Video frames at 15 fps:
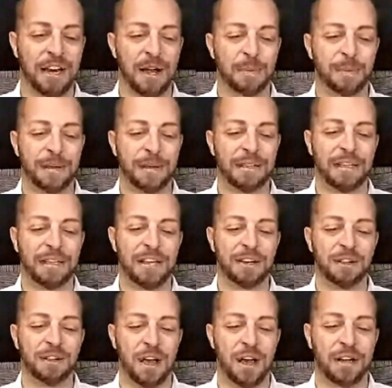set up
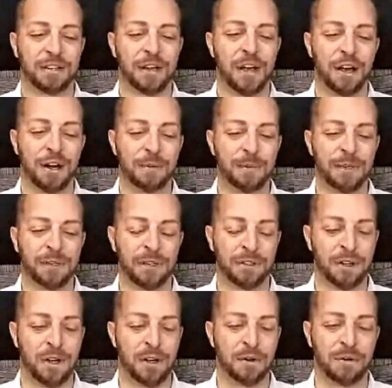illegal autonomous
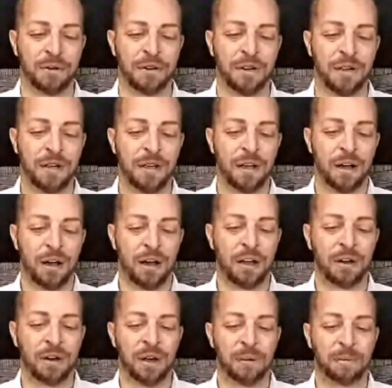zone
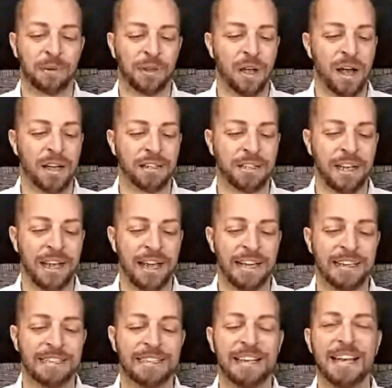on plaza
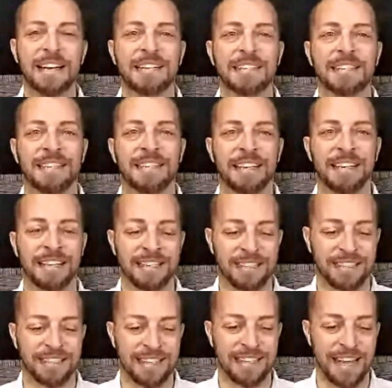at
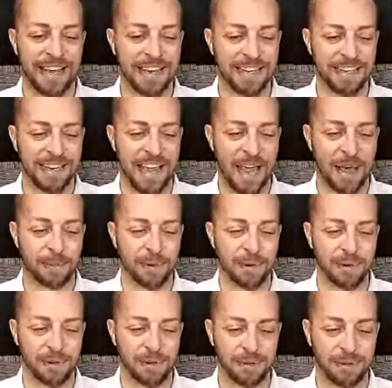Tennessee state
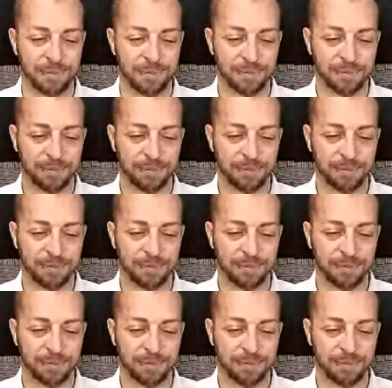capitol.